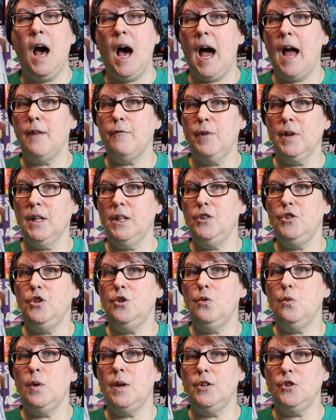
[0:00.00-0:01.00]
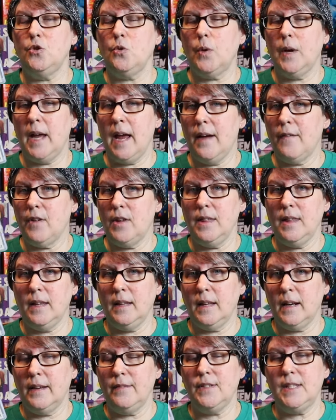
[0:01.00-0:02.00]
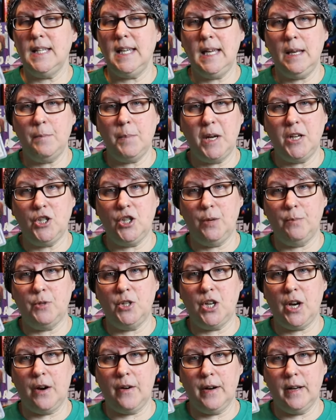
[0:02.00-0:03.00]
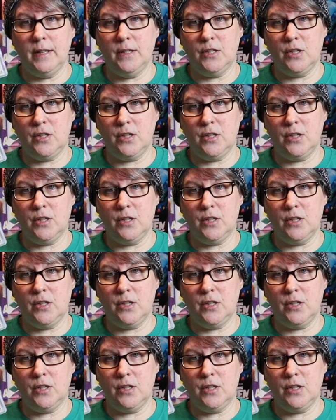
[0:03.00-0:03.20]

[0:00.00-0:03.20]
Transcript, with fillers: I really do enjoy everything that I've seen by Jim Sheridan.